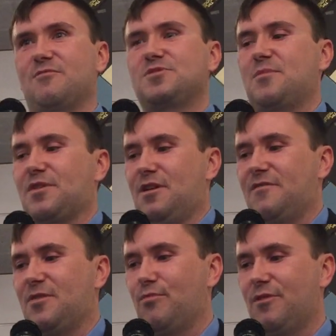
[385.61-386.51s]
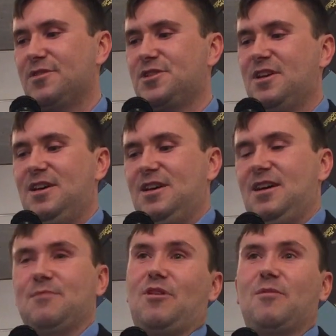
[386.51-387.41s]
from jumping off the bridge,
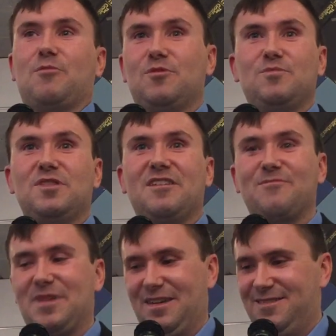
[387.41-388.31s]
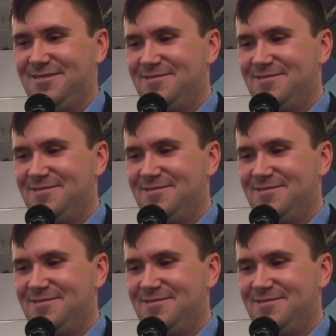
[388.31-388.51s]
I probably wouldn't believe me.